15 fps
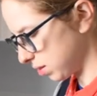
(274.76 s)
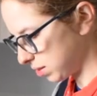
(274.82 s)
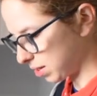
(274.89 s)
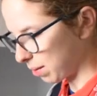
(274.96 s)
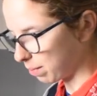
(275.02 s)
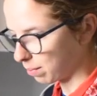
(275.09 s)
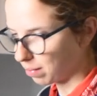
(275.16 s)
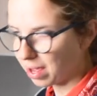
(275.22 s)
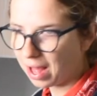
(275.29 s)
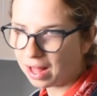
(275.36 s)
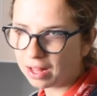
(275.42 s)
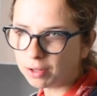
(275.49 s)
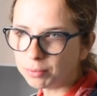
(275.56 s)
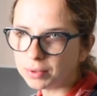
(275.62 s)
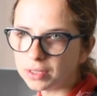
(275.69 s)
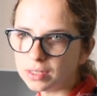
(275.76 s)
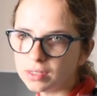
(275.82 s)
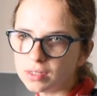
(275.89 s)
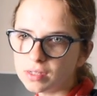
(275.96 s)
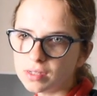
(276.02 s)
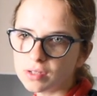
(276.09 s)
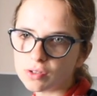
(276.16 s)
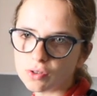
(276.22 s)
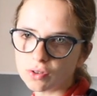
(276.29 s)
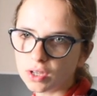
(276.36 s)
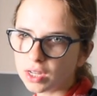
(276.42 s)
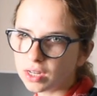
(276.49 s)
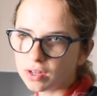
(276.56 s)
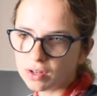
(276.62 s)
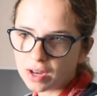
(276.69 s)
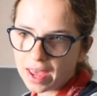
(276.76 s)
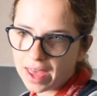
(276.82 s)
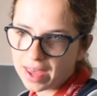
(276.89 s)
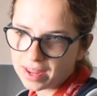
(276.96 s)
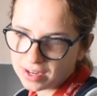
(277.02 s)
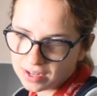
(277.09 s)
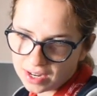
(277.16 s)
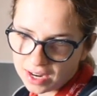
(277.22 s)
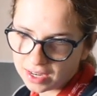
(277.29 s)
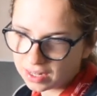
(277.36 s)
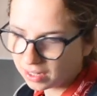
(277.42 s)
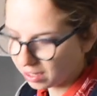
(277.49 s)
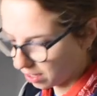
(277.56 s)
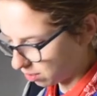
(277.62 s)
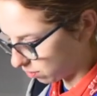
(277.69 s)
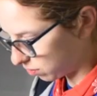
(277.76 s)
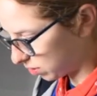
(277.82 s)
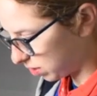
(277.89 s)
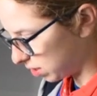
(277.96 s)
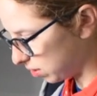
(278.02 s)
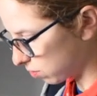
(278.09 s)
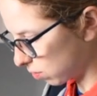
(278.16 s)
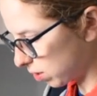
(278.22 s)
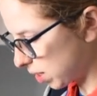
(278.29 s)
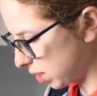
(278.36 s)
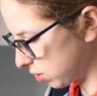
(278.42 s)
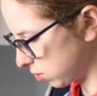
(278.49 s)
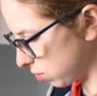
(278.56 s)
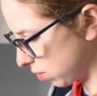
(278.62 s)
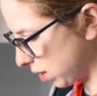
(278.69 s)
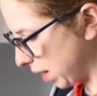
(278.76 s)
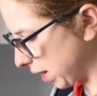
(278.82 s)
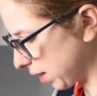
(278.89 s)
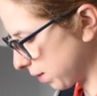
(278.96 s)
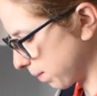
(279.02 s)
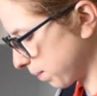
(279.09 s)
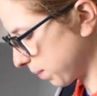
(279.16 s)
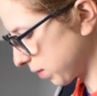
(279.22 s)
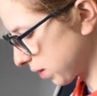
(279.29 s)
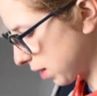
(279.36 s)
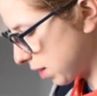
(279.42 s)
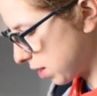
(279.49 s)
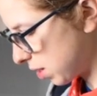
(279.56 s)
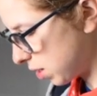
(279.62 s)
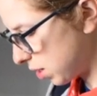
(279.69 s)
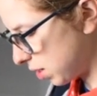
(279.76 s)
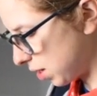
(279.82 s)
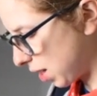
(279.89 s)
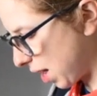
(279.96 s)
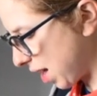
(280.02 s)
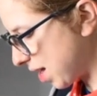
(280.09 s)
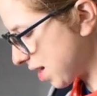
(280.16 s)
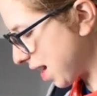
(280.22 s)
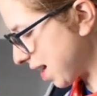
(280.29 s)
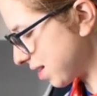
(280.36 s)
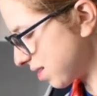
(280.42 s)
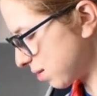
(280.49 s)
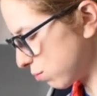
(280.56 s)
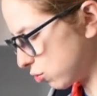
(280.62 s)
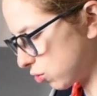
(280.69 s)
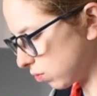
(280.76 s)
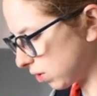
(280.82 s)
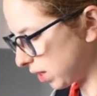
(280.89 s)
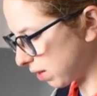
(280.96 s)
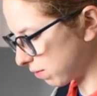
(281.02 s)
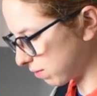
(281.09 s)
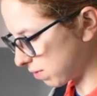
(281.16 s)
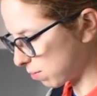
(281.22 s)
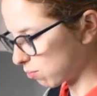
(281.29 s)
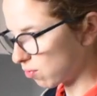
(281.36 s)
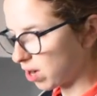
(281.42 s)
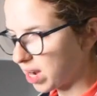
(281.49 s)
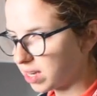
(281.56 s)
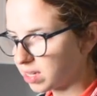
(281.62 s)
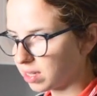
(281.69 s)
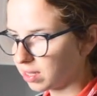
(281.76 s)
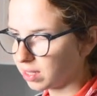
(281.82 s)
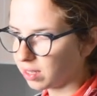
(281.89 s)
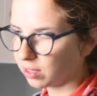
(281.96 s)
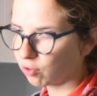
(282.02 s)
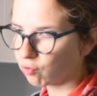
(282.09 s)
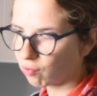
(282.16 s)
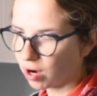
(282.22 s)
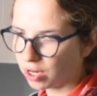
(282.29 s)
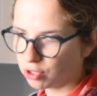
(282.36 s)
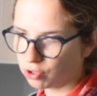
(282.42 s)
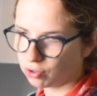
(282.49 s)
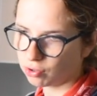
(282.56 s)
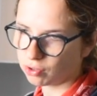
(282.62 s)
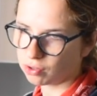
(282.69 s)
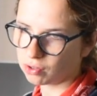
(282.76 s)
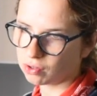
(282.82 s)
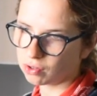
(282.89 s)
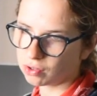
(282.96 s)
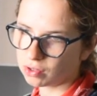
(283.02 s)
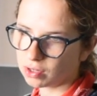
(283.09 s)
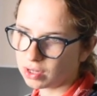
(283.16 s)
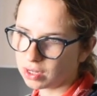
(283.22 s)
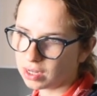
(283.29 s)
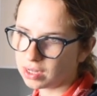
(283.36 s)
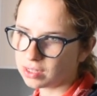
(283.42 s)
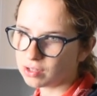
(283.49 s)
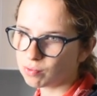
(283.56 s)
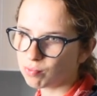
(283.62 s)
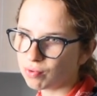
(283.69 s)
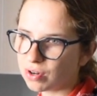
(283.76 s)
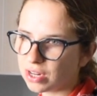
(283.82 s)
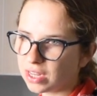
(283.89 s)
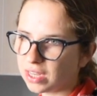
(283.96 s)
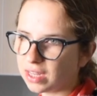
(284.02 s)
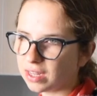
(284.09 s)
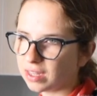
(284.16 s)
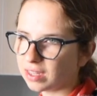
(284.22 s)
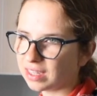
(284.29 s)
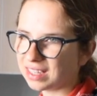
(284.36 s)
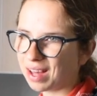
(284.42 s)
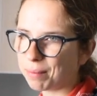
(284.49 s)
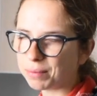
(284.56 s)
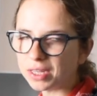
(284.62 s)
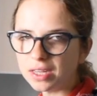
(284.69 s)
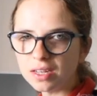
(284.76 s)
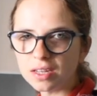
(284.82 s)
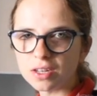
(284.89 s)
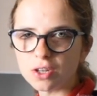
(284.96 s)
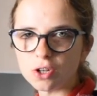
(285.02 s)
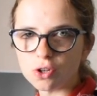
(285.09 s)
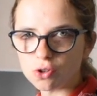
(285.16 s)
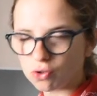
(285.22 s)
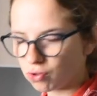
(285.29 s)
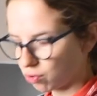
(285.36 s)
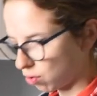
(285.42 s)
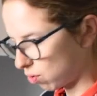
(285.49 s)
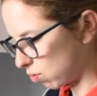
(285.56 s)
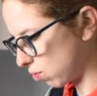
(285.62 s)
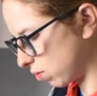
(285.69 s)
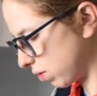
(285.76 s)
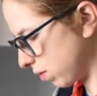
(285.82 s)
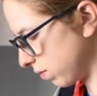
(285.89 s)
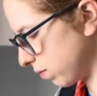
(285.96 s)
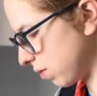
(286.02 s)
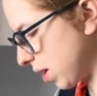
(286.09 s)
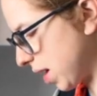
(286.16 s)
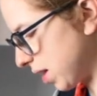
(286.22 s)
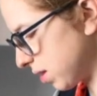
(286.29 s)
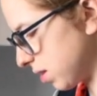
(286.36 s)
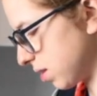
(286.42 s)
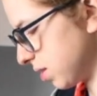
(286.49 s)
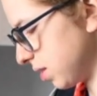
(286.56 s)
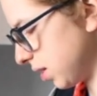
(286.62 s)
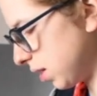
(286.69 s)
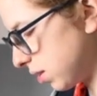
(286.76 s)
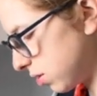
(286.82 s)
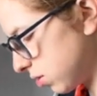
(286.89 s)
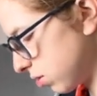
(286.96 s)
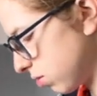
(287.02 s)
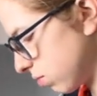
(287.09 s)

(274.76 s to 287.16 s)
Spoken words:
some almonds. You can add any kind of seeds or nuts you like. I add them to give the bread a little crunch because it's pretty gummy. So if you add seeds,